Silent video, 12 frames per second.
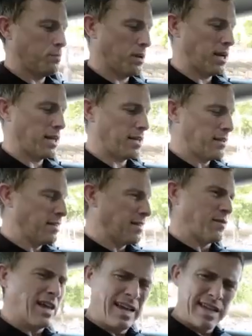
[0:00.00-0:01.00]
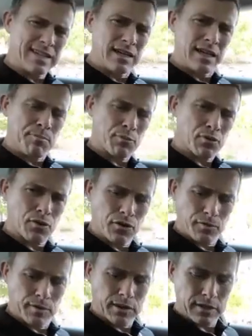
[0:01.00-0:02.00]
but it is an
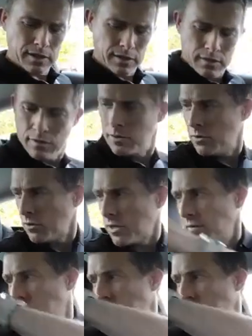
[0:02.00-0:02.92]
improvement. Also, they've